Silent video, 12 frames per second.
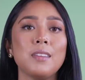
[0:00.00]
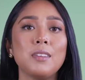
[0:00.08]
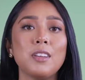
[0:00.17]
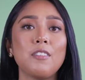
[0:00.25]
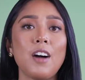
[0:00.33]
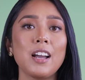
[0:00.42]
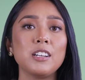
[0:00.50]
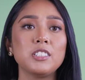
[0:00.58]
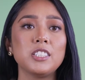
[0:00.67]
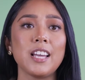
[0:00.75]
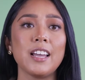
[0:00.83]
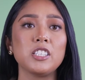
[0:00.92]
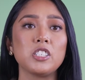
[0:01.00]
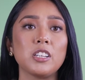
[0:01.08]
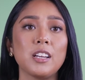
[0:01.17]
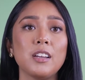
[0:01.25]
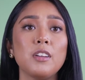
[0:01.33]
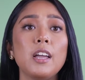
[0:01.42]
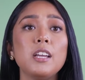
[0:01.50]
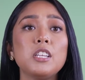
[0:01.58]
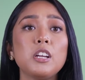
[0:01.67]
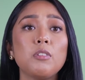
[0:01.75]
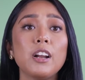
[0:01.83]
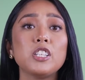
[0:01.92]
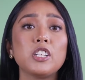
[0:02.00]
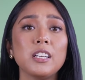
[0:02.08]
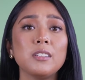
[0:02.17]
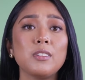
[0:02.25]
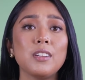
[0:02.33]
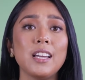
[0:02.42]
The final stage, integration,